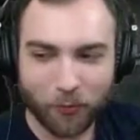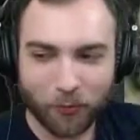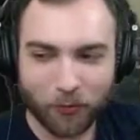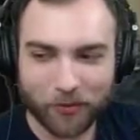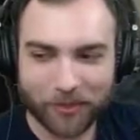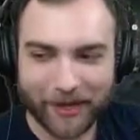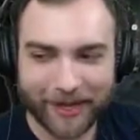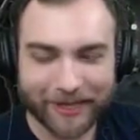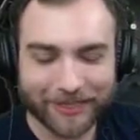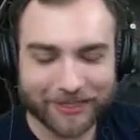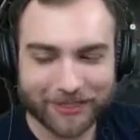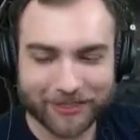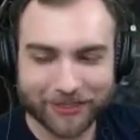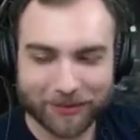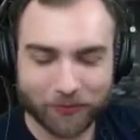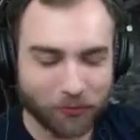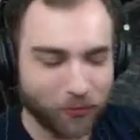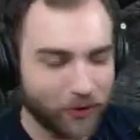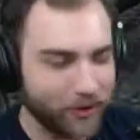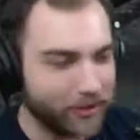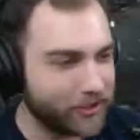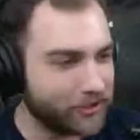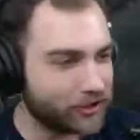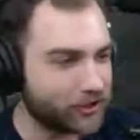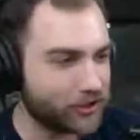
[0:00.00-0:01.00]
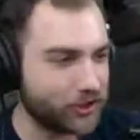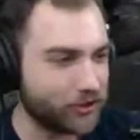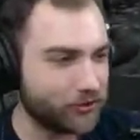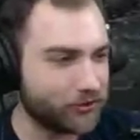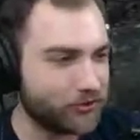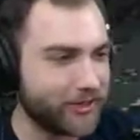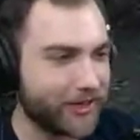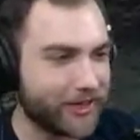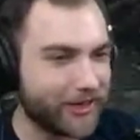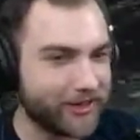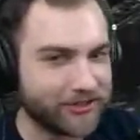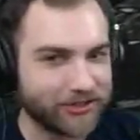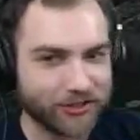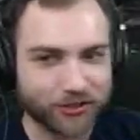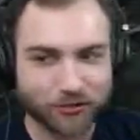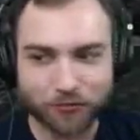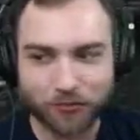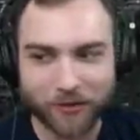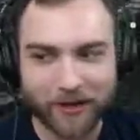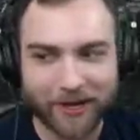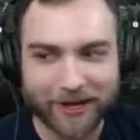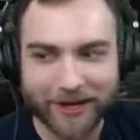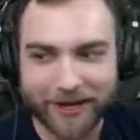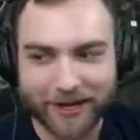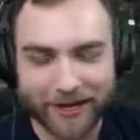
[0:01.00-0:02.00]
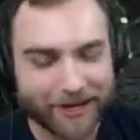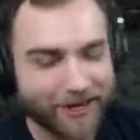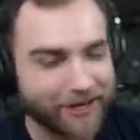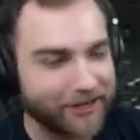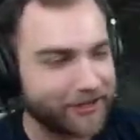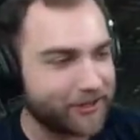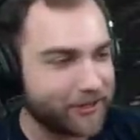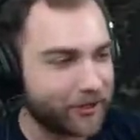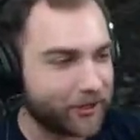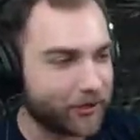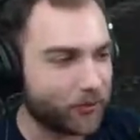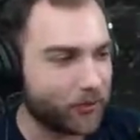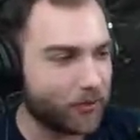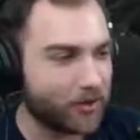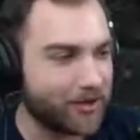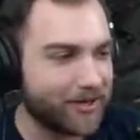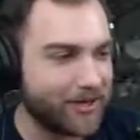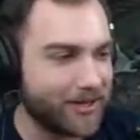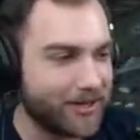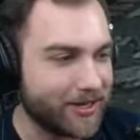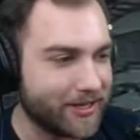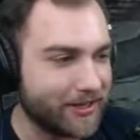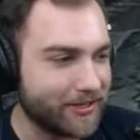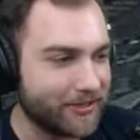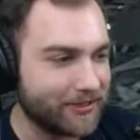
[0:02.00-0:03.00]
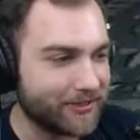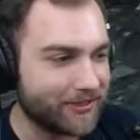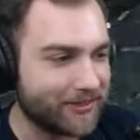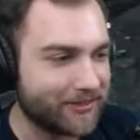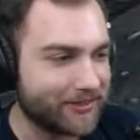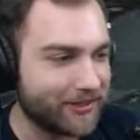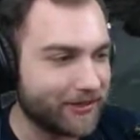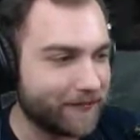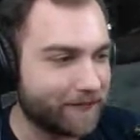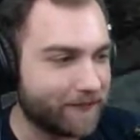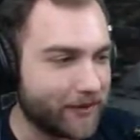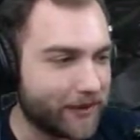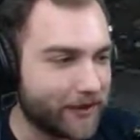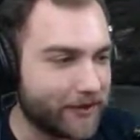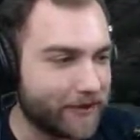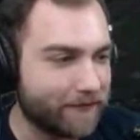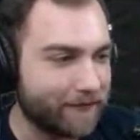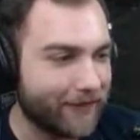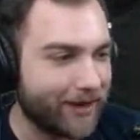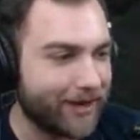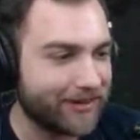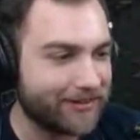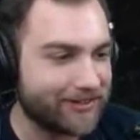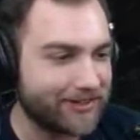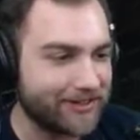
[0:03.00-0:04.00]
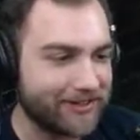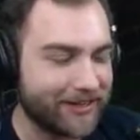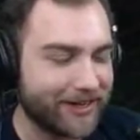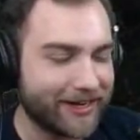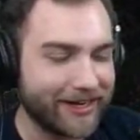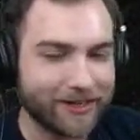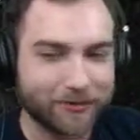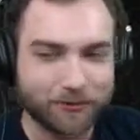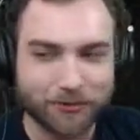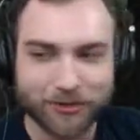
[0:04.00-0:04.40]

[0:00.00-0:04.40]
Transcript: That one of the shield guys just ran ahead of the other one and just did a very fast attack,